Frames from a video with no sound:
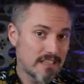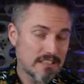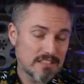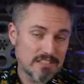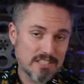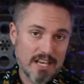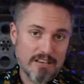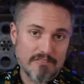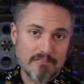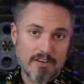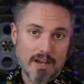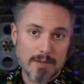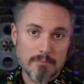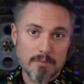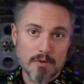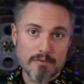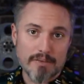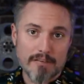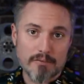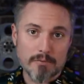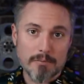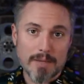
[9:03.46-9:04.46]
sci-fi
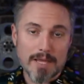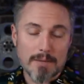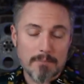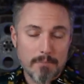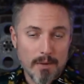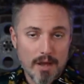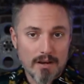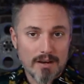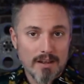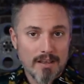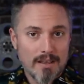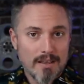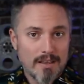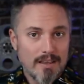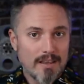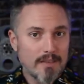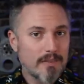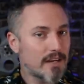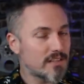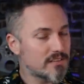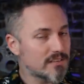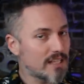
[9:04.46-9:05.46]
movie ever made, but
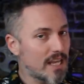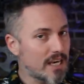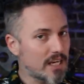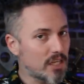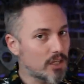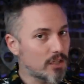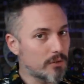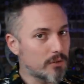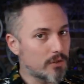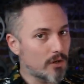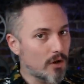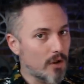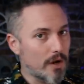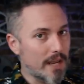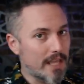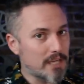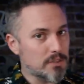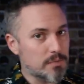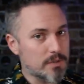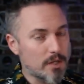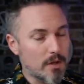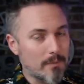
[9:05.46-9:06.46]
that is not included on
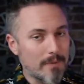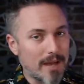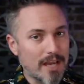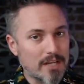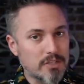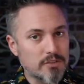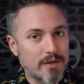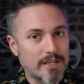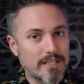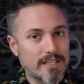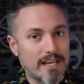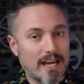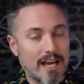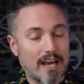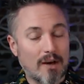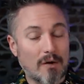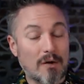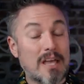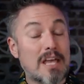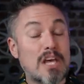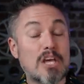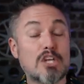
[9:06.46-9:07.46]
H B O Max right
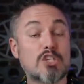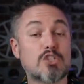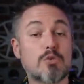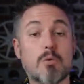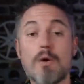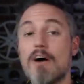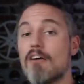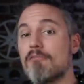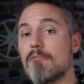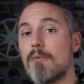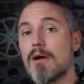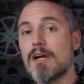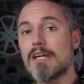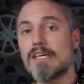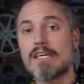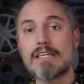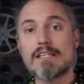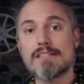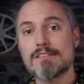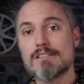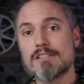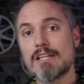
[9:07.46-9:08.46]
now. twelve
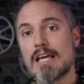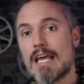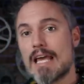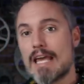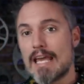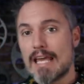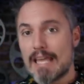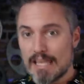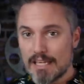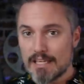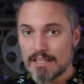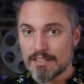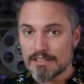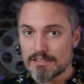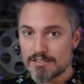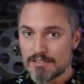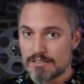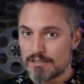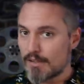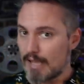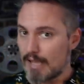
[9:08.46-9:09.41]
Monkeys is,